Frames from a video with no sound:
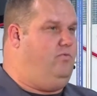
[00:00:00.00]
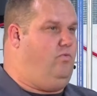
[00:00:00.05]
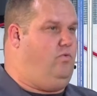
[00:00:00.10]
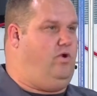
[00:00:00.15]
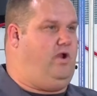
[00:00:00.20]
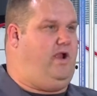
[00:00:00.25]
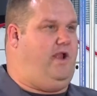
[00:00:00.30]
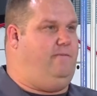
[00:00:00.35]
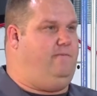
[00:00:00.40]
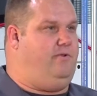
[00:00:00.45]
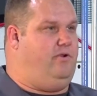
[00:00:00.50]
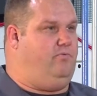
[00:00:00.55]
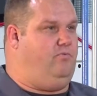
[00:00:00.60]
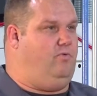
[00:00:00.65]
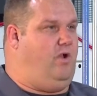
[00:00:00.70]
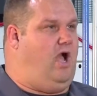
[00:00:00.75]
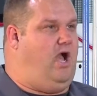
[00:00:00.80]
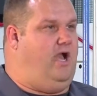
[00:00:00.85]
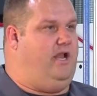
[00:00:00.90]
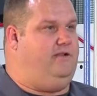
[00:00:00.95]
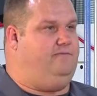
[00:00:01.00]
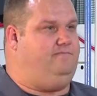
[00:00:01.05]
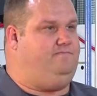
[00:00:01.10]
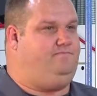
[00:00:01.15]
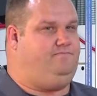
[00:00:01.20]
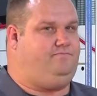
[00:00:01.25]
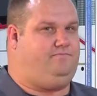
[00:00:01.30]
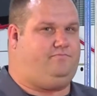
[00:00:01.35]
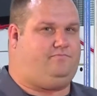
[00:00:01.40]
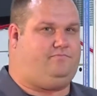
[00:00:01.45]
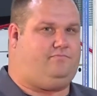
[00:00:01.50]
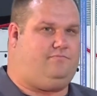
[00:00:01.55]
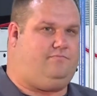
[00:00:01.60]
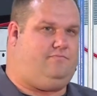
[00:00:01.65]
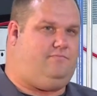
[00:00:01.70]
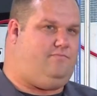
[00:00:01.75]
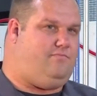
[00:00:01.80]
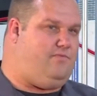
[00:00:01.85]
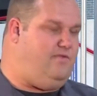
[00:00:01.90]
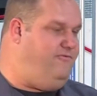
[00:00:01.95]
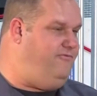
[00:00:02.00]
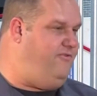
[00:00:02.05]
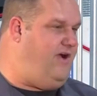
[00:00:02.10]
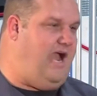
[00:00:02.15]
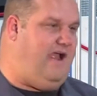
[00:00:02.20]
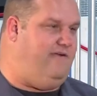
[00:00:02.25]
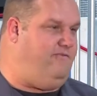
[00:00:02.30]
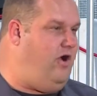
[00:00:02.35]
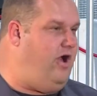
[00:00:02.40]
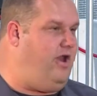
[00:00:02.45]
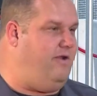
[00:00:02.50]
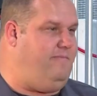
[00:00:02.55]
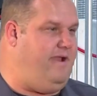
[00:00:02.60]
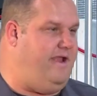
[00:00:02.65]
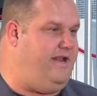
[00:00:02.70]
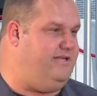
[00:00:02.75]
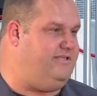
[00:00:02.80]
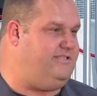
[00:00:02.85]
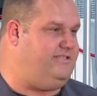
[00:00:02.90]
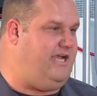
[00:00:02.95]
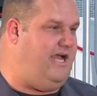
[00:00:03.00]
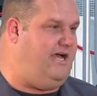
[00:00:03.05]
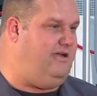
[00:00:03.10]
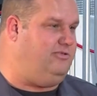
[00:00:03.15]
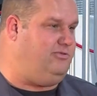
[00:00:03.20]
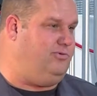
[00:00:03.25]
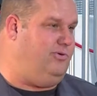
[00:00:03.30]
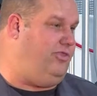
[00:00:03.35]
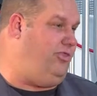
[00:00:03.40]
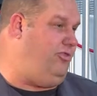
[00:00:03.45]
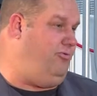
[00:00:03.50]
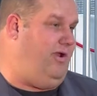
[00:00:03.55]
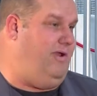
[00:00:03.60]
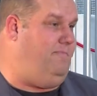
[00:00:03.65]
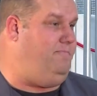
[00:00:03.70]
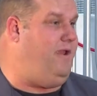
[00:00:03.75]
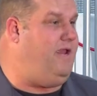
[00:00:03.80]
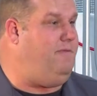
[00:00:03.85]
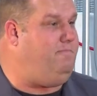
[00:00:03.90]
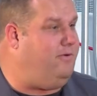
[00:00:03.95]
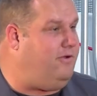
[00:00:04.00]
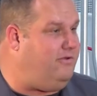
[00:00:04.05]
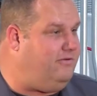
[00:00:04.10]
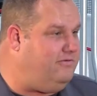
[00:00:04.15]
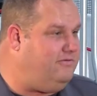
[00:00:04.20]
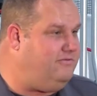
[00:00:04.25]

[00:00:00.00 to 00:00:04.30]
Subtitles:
We're able to run 5 automated cells with 3 people.